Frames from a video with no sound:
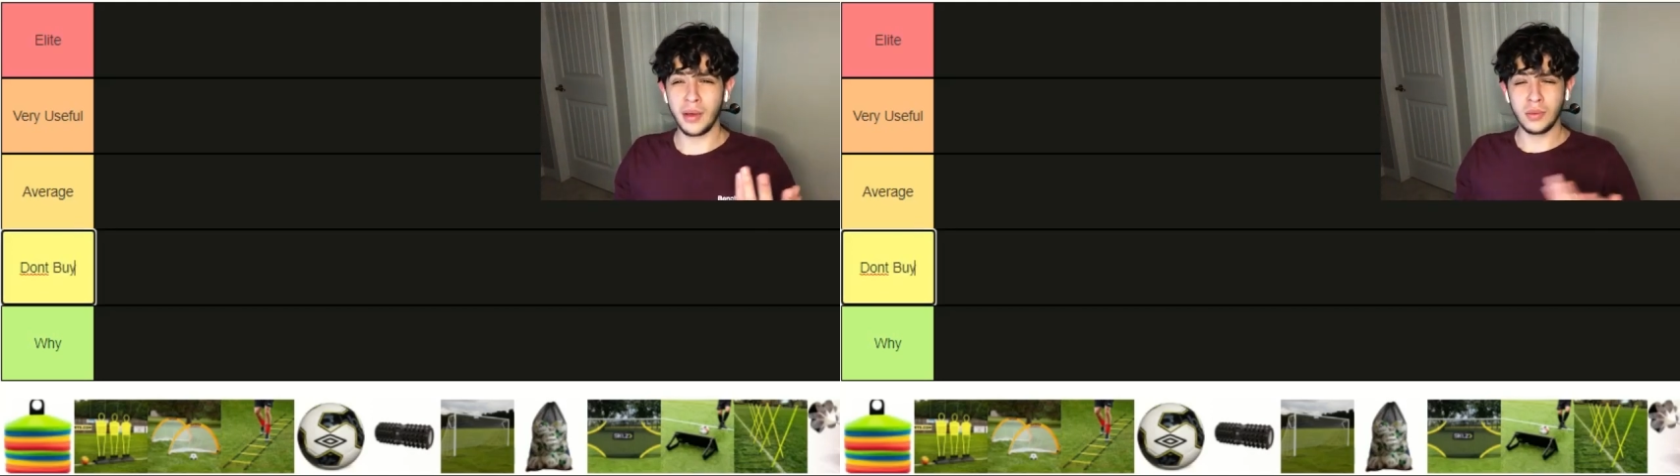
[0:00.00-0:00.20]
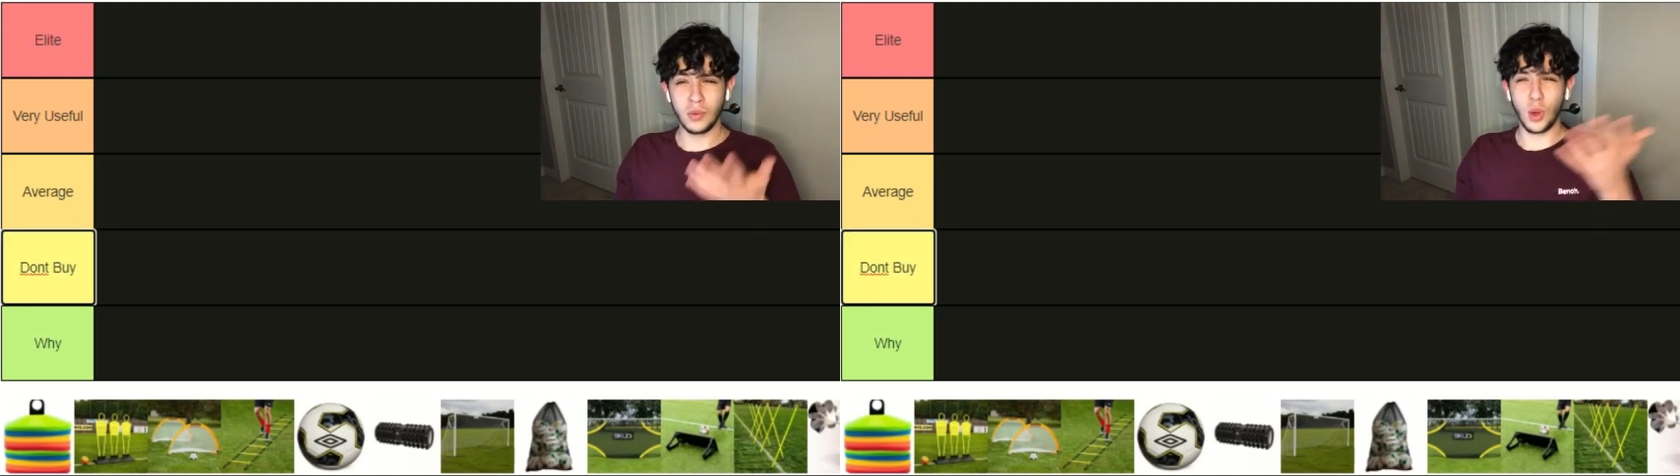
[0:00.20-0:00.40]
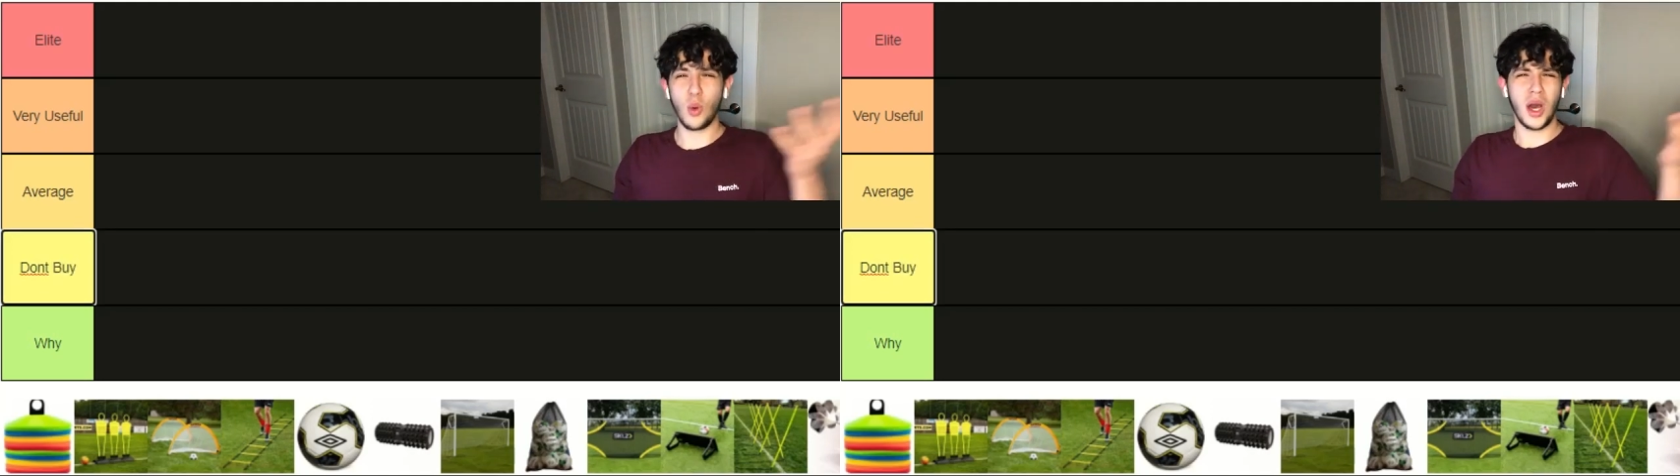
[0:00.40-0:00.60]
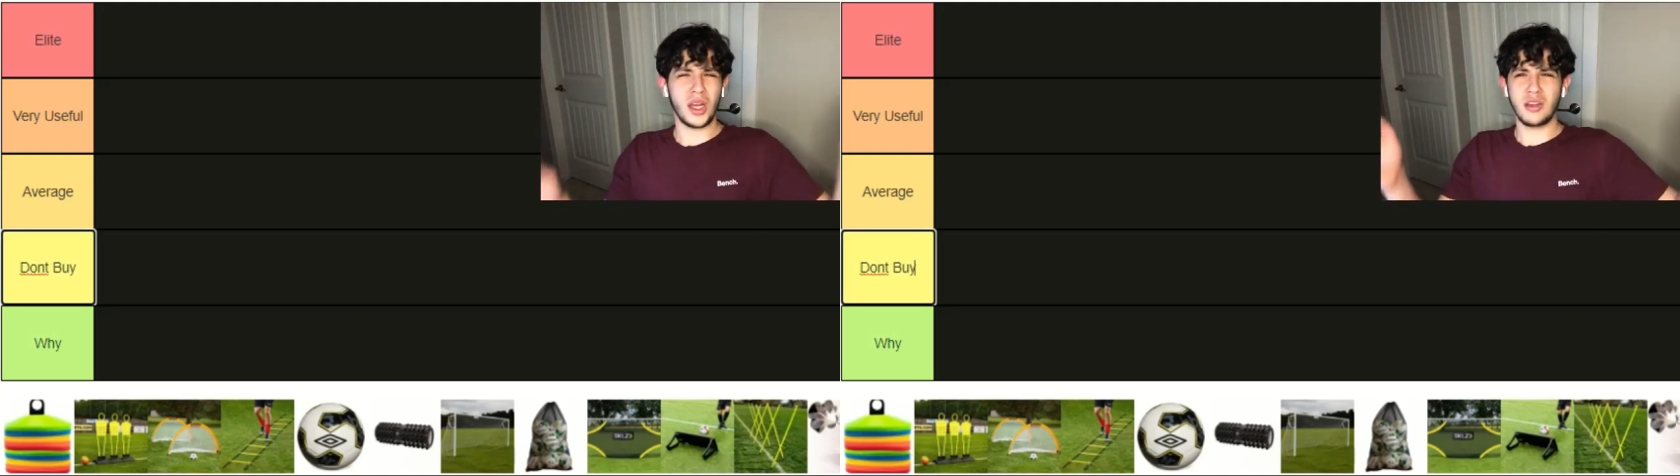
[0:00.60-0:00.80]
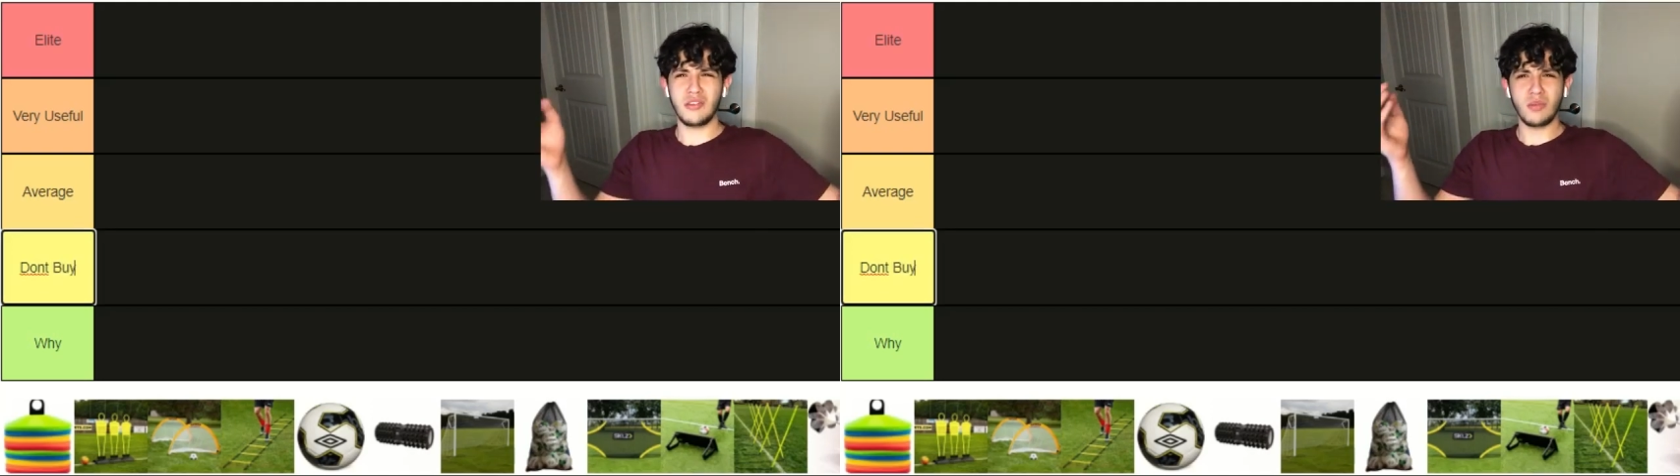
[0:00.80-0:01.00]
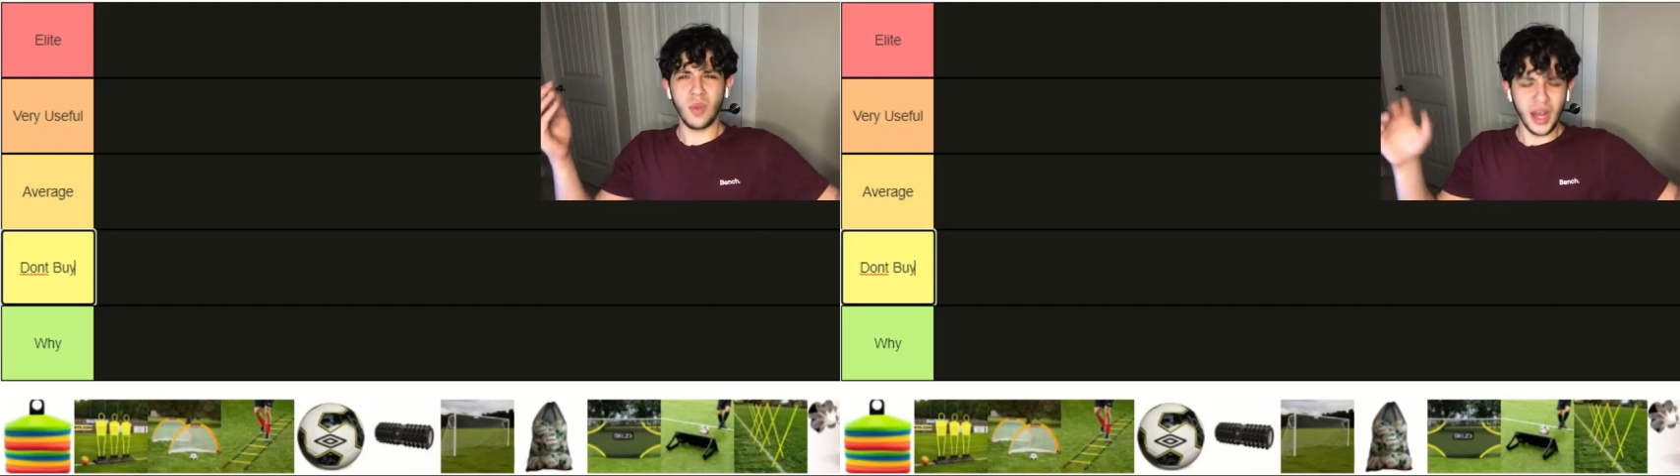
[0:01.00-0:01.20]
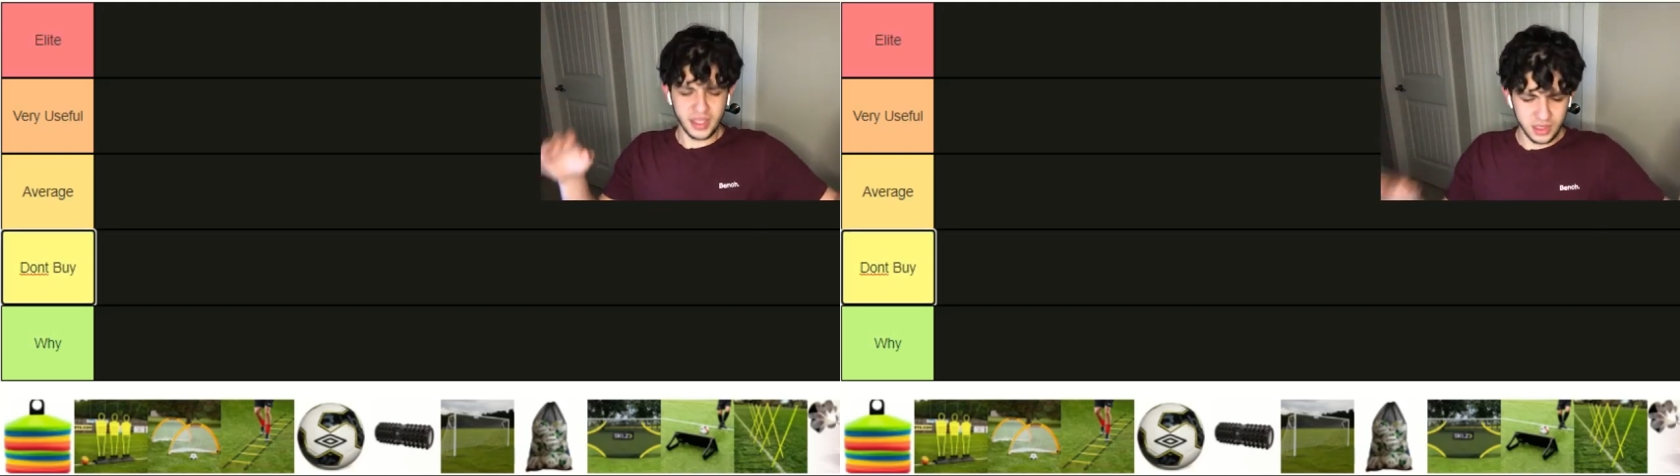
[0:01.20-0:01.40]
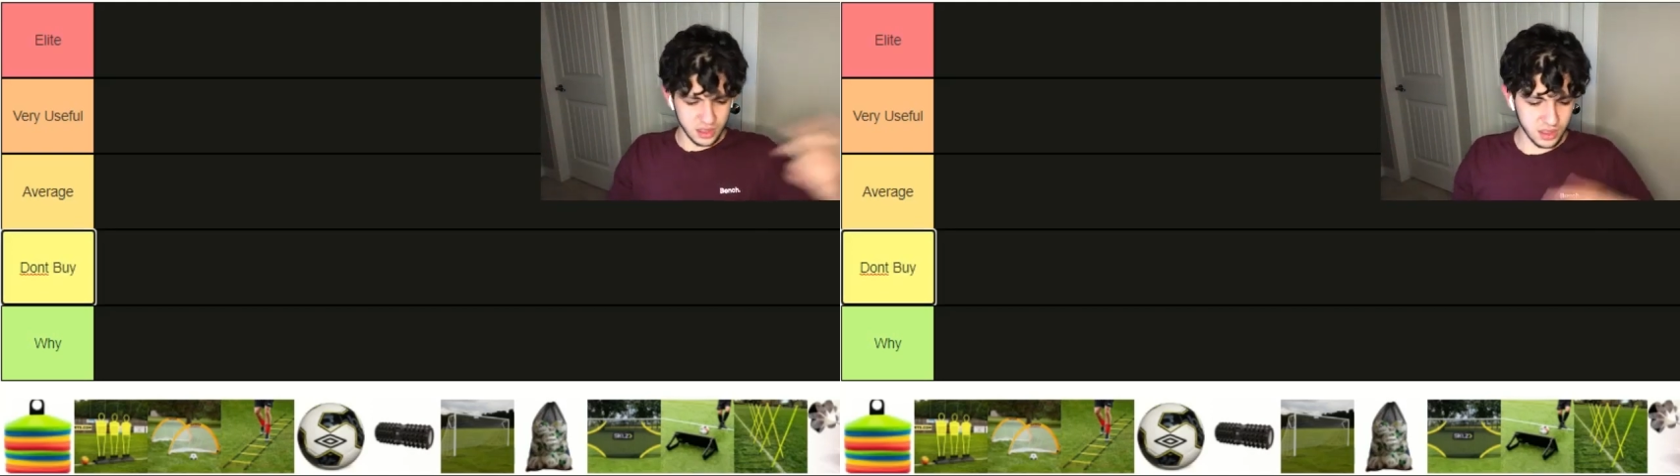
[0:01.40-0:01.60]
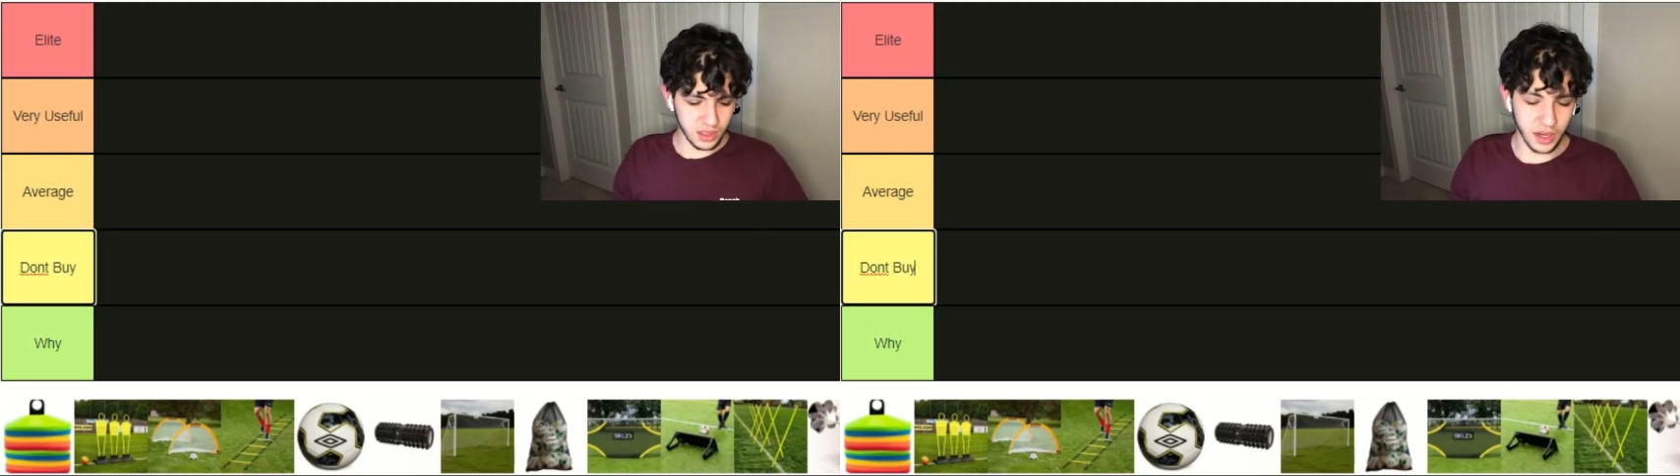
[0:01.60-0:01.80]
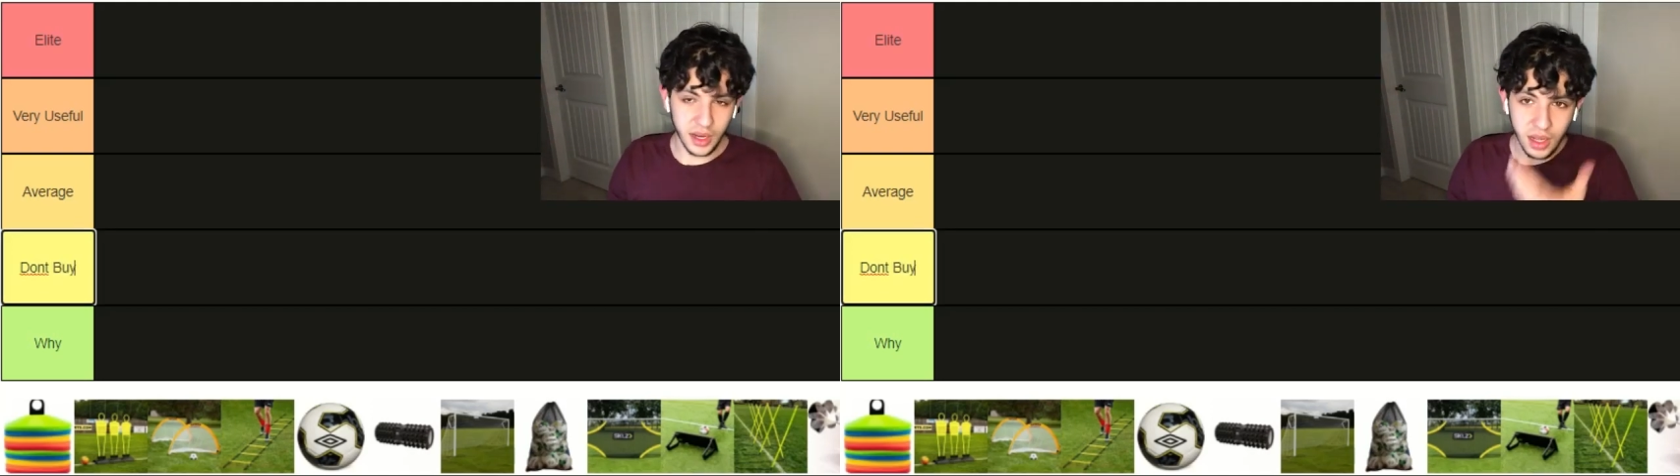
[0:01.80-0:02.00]
Well, why did you even buy this,
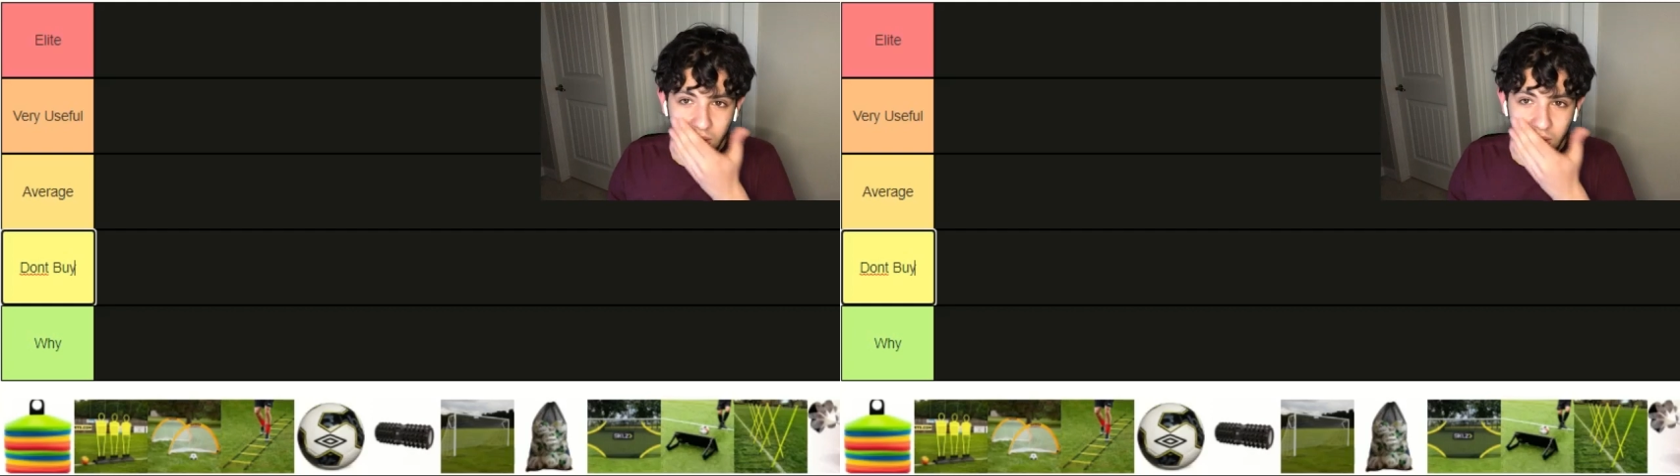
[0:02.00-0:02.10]
right?